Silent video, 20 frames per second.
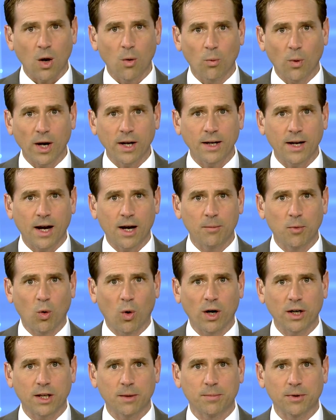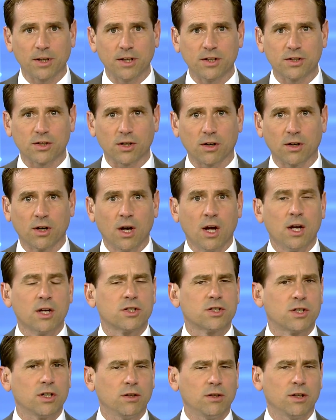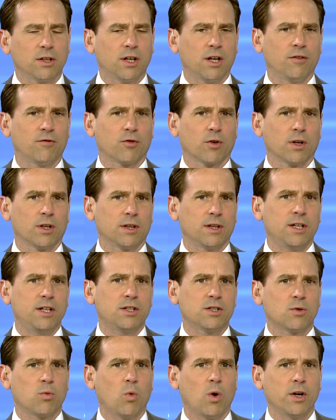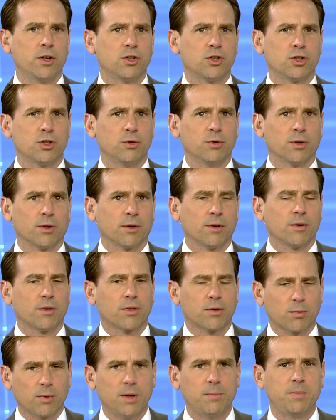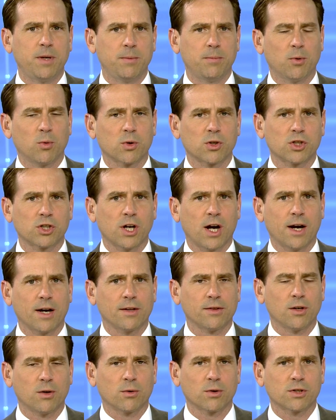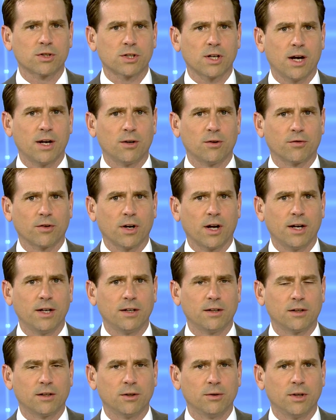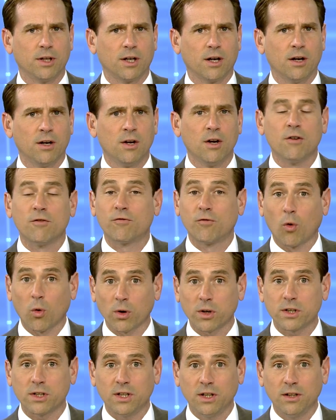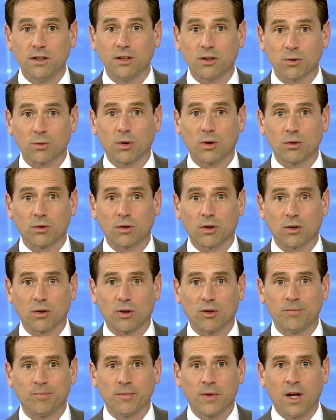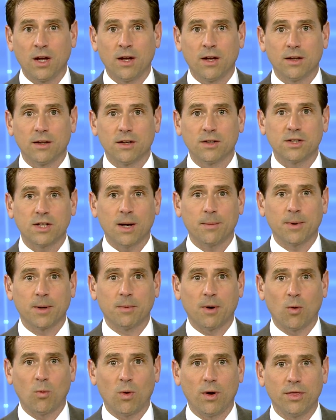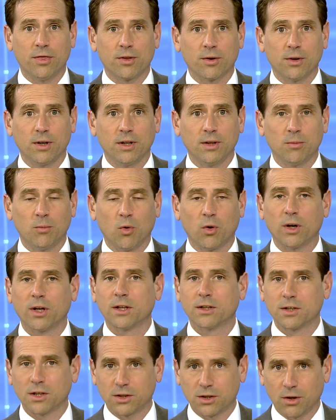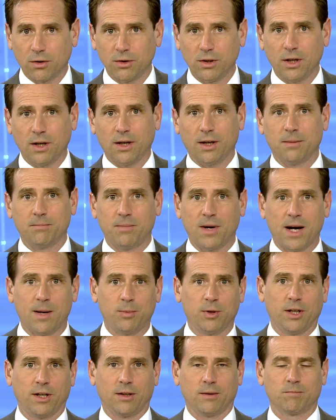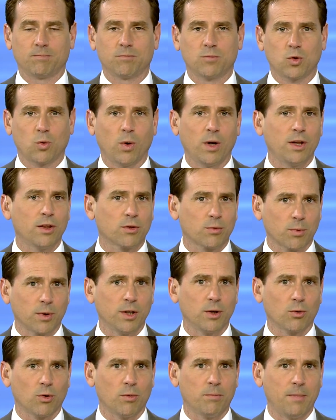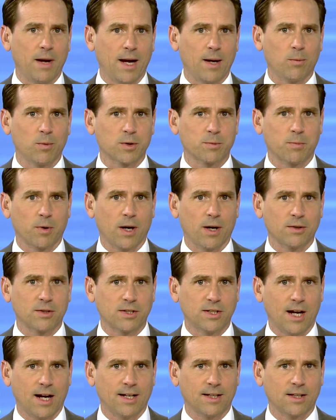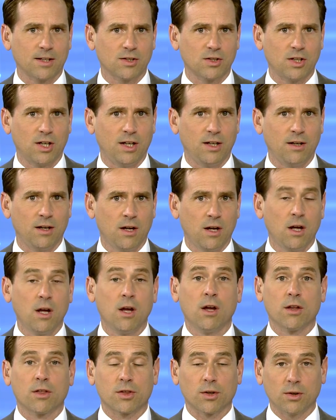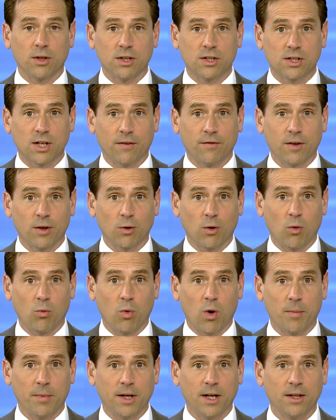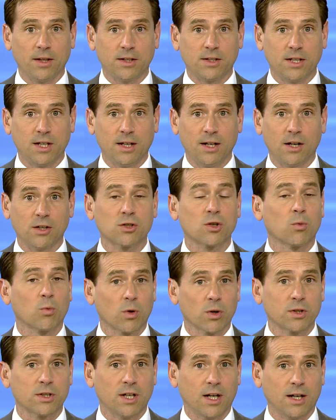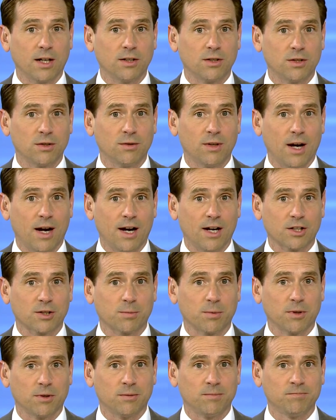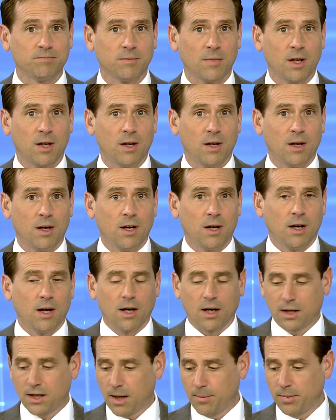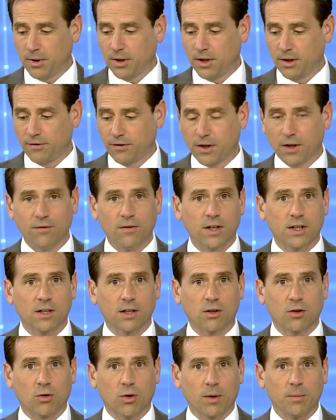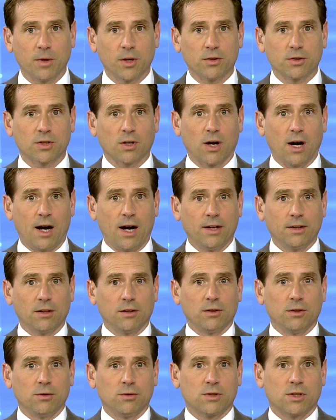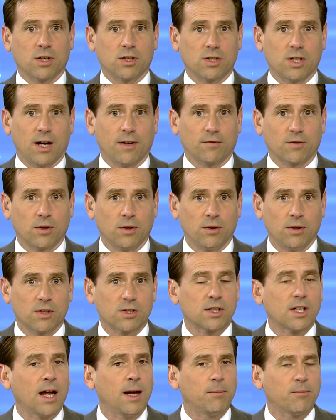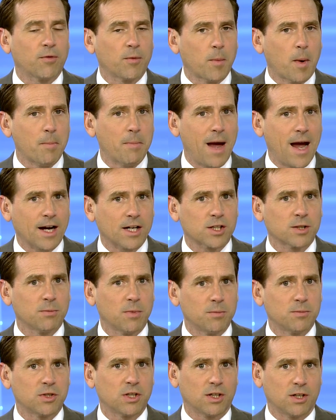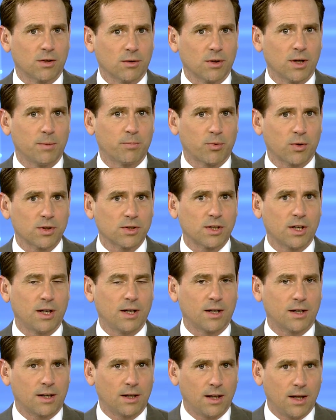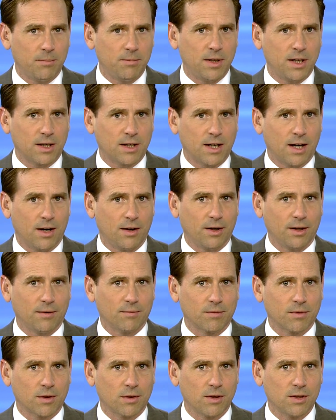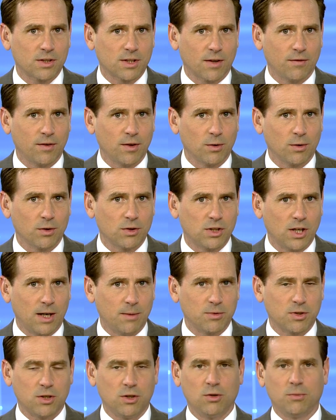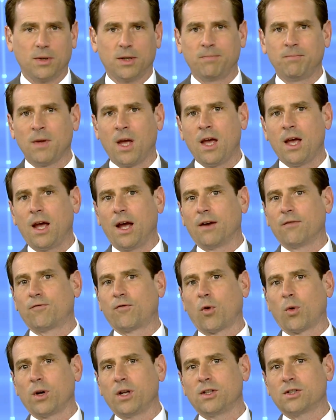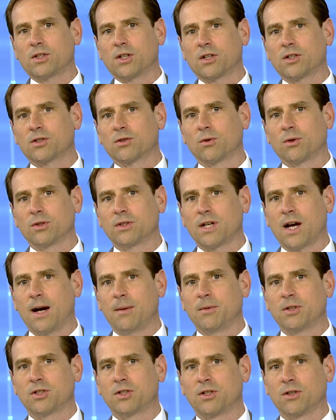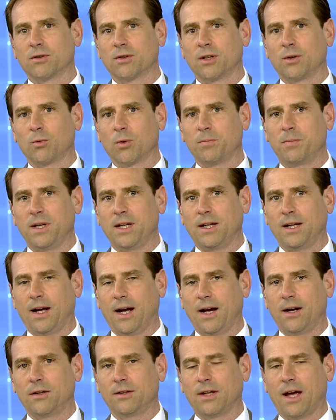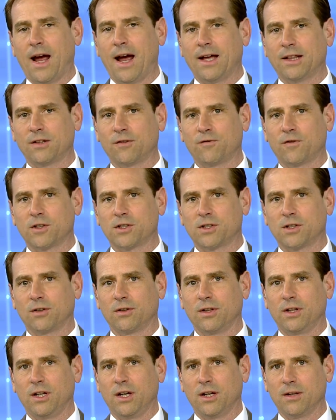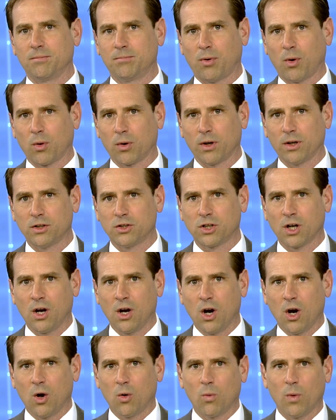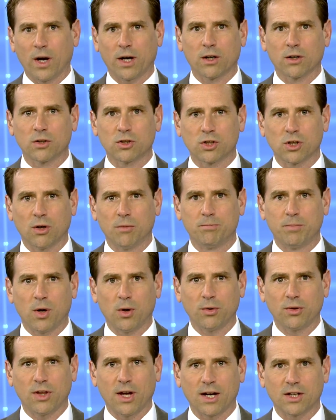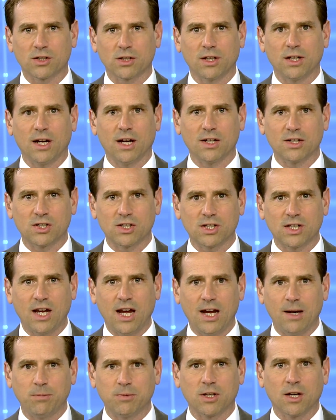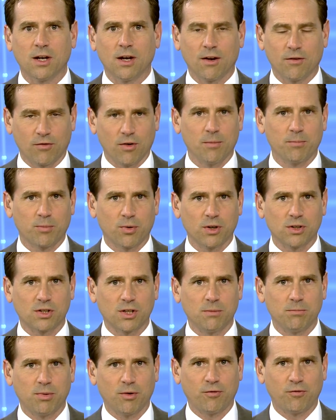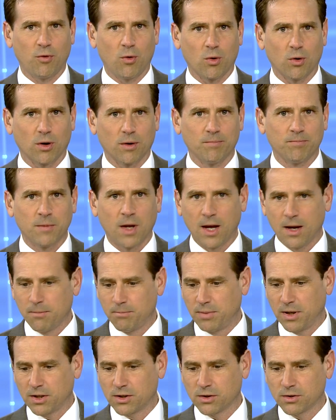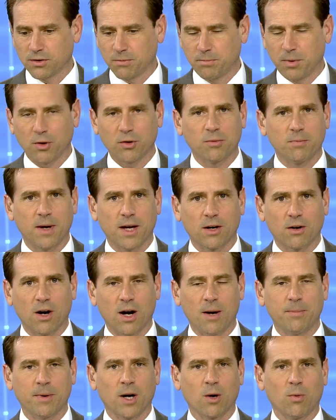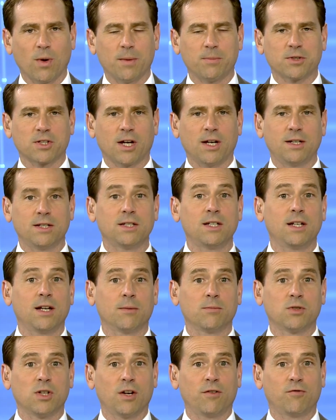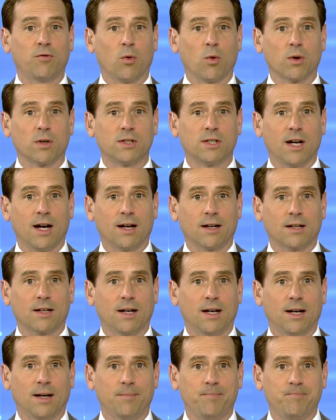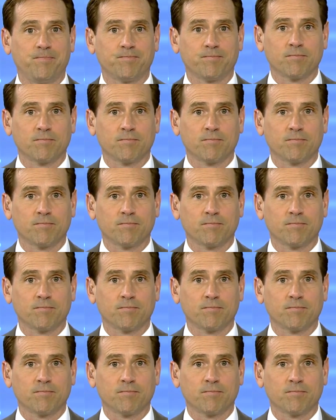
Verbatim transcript: Right now, Milwaukee police are still looking for at least one shooter. Three people were shot on the north side overnight, including a 14-year-old girl. This happened about 1.30 in the morning Teutonia and Bobolink. 23-year-old man was pronounced dead at the scene. 37 year old woman and the teenager were taken to the hospital. A couple of convicted criminals are on the loose this afternoon, escaped from a maximum security prison in Columbia County. 37 year old James Newman and 46 year old Thomas Deering were being held at the facility in Portage. Records show both actually escaped from prison before. Pictures of both men are up on our website, tmj4.com.